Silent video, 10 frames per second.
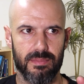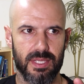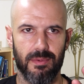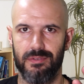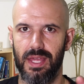
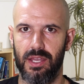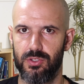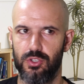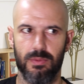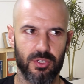some of their
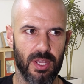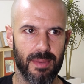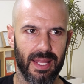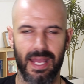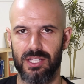consumer
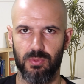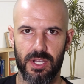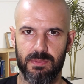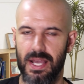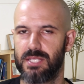Gmail accounts
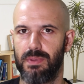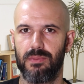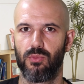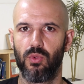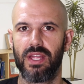Workspace, but
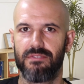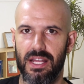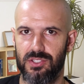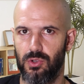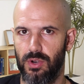we'll leave
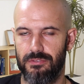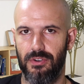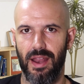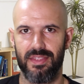that story for another